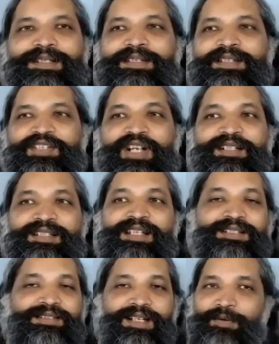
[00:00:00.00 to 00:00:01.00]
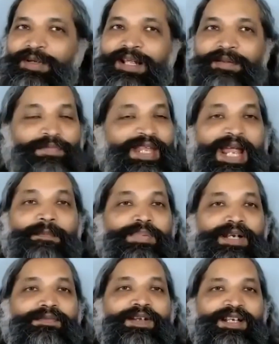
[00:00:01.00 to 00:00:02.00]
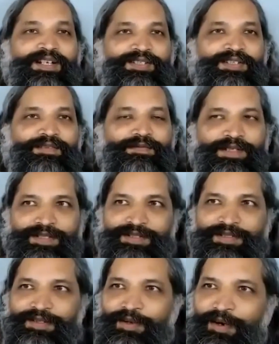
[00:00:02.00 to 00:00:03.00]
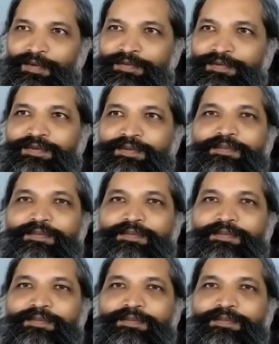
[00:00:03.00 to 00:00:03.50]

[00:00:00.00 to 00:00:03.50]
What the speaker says: Shakti is now amplification first of